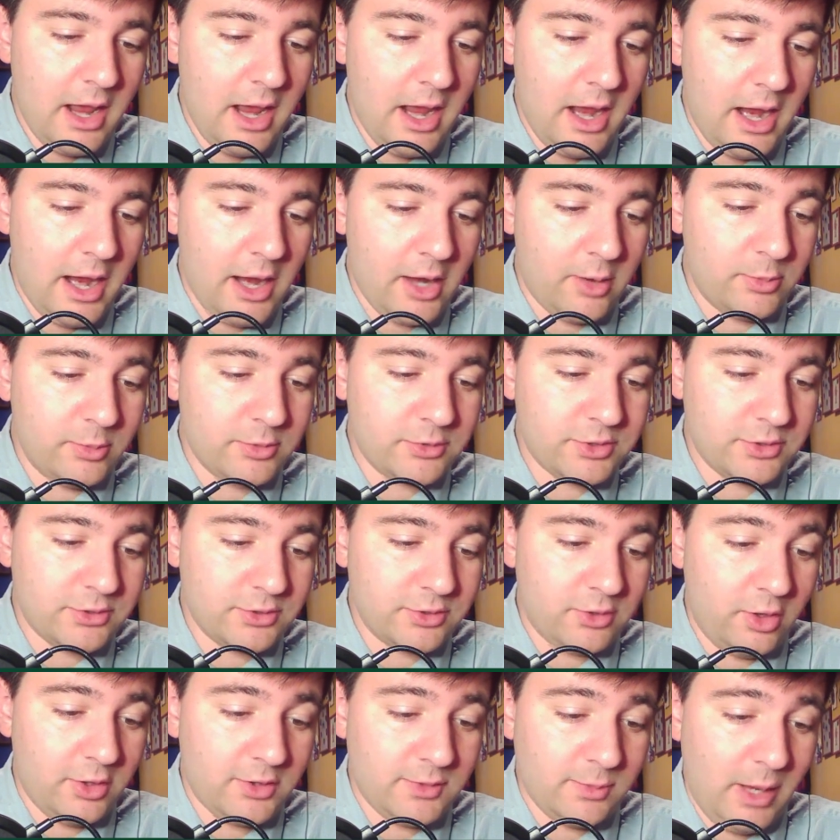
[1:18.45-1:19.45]
I almost just
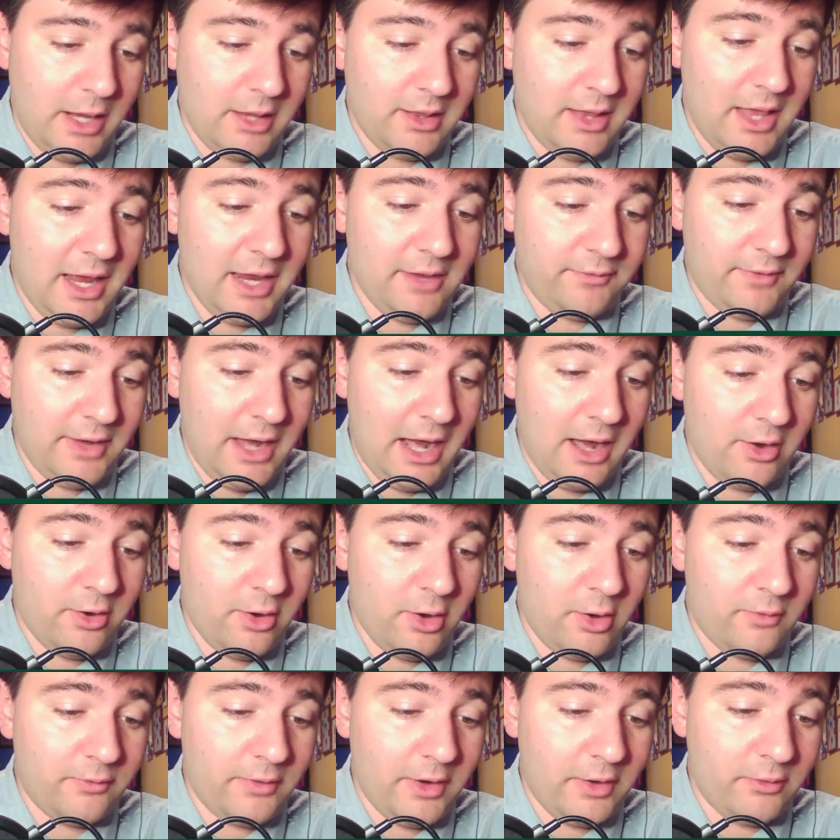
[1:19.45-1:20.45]
lost my life and I don't
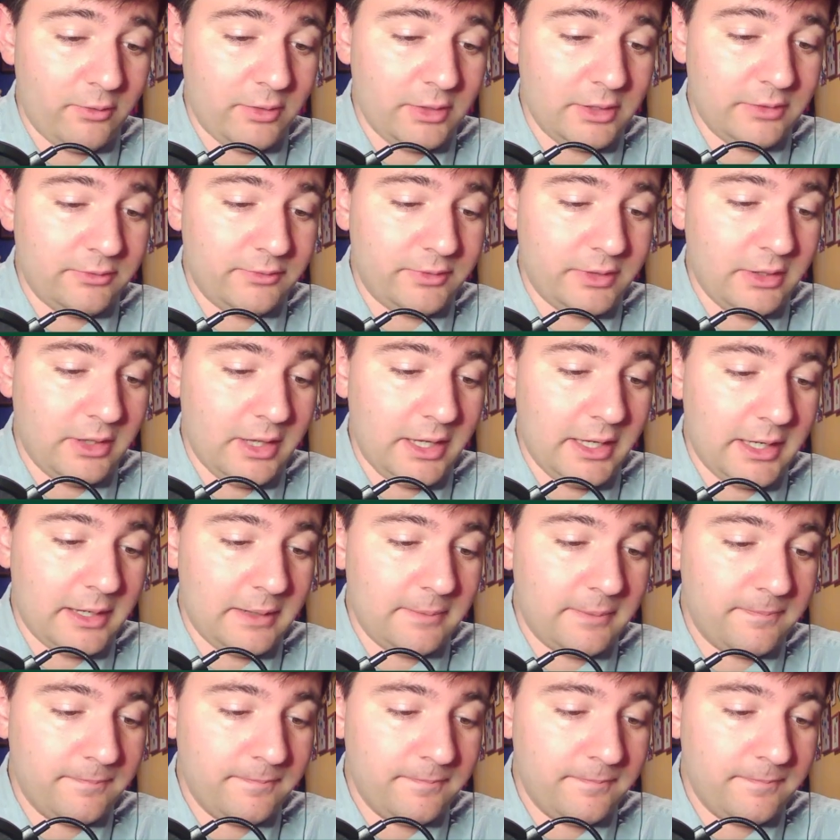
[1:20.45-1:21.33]
know if I really feel like